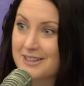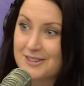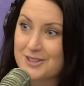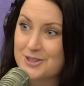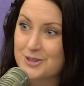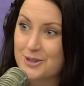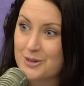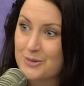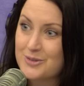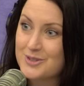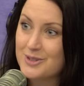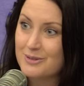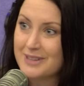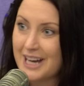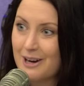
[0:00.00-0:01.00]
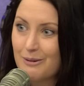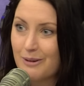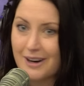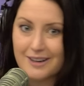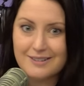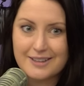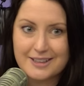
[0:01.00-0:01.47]
the truth. So now
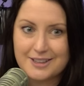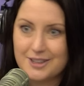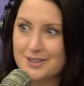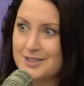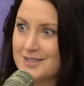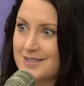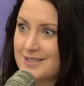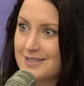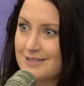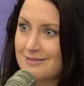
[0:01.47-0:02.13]
what? Like you're just...